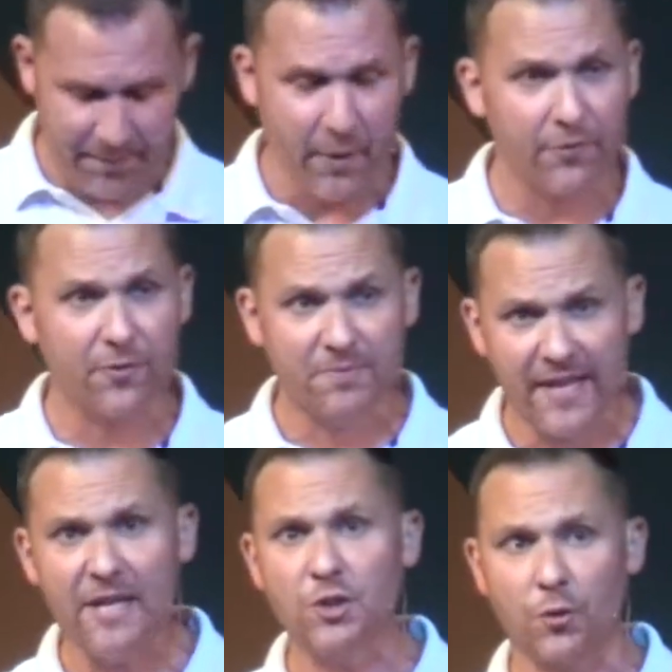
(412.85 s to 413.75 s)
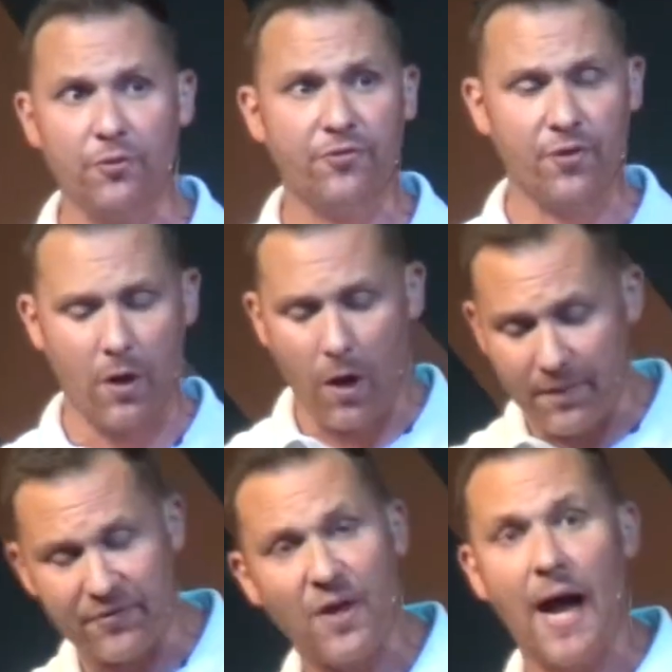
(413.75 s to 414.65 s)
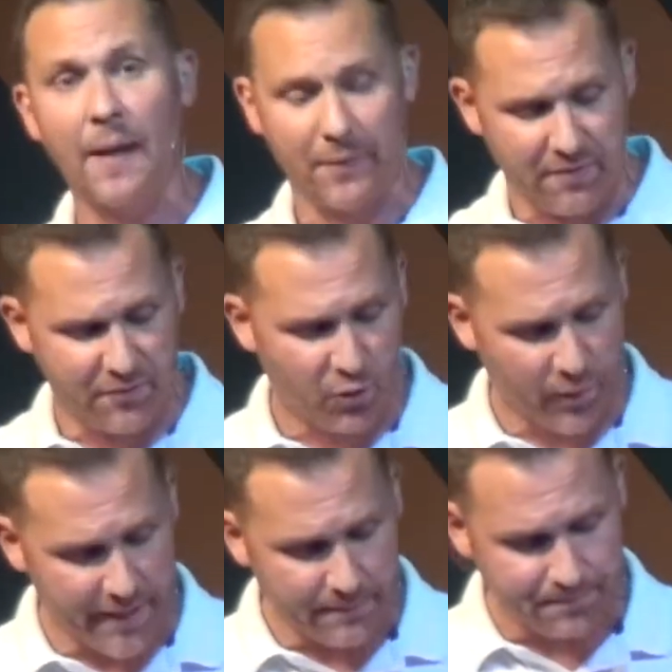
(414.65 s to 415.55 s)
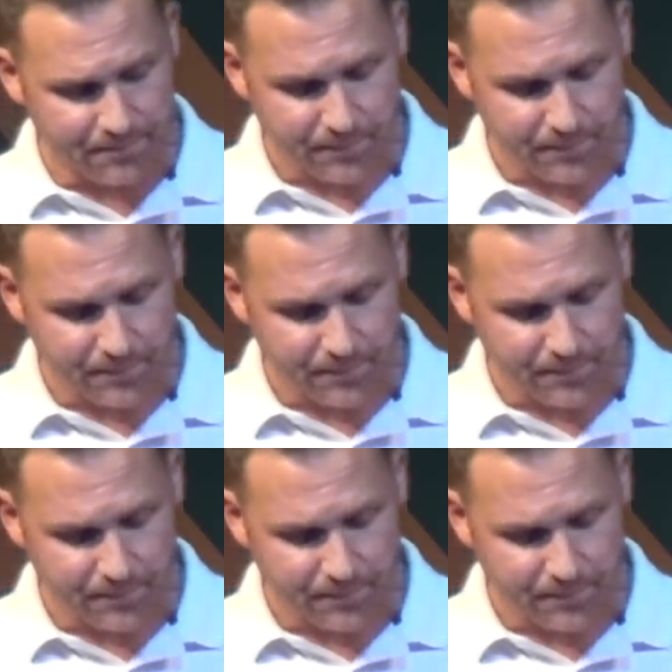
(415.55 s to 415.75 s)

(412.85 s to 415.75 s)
there are some teachers on this island of Crete.